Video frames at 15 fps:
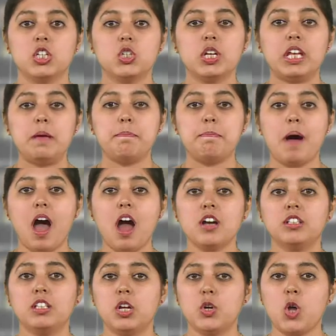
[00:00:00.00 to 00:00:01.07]
to
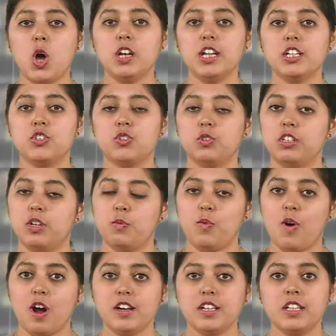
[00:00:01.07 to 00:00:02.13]
impart the knowledge to their
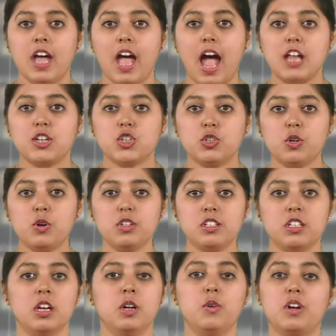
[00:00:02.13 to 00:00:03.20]
wards and to those
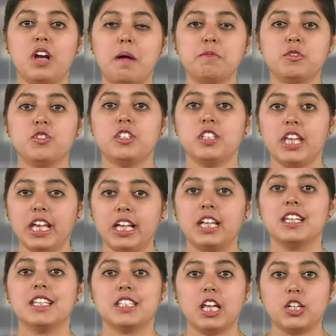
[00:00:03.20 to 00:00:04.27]
who come to seek
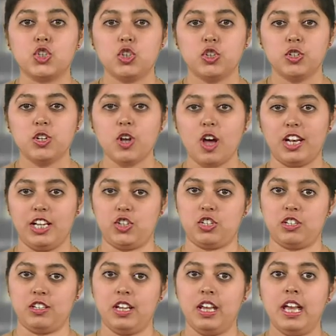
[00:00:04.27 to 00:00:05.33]
such
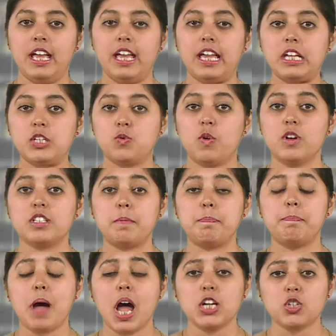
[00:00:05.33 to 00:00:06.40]
knowledge. It was a
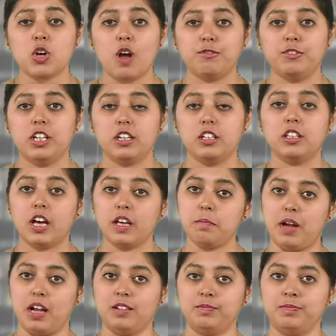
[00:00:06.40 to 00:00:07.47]
part of their
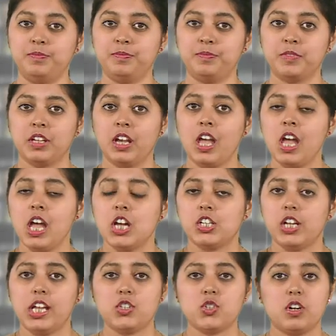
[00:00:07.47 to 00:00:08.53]
dharma.
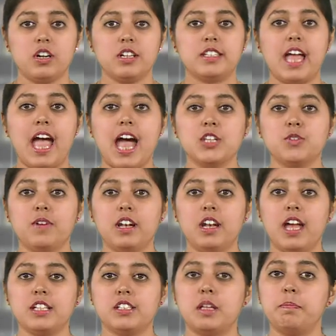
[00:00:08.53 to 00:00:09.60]
Teachers as well
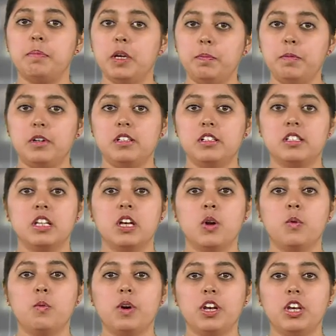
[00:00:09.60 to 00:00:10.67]
as the pupils
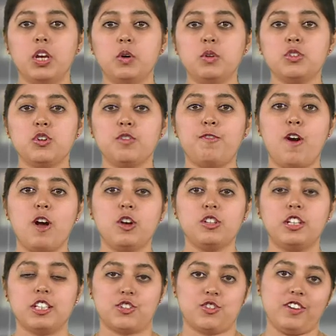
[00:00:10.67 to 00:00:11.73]
were used to follow
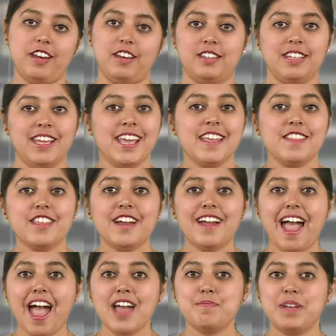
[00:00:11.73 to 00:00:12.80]
this trend. There
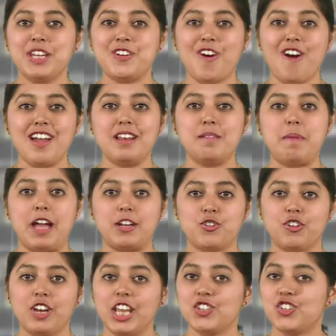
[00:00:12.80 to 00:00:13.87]
had been royal
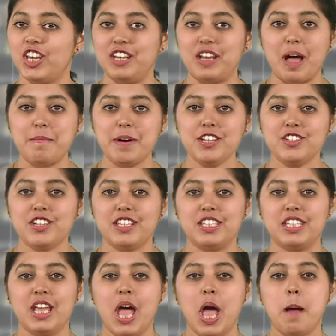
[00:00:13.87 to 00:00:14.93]
patronage in
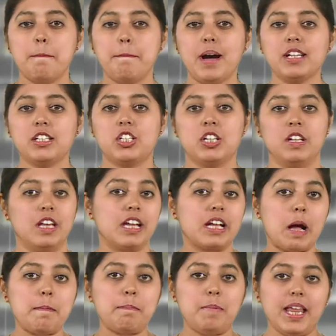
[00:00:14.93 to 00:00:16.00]
abundance, but
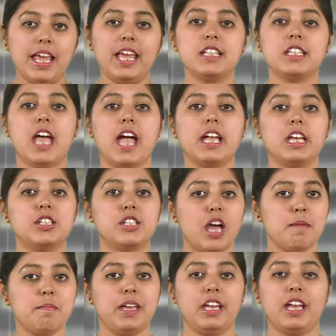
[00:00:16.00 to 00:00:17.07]
complete
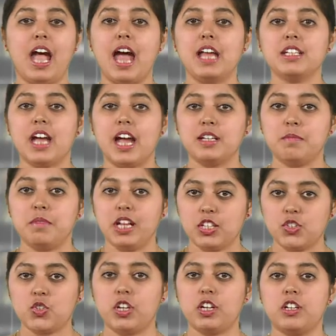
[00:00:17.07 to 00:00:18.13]
academic and
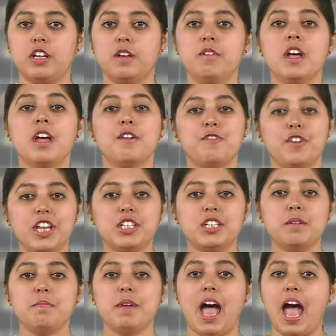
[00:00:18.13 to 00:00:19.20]
administrative
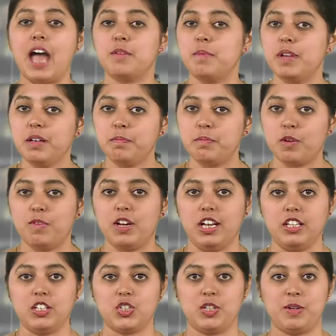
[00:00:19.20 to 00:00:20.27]
freedom had been
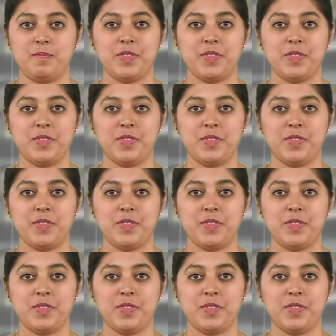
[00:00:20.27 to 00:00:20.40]
privileged.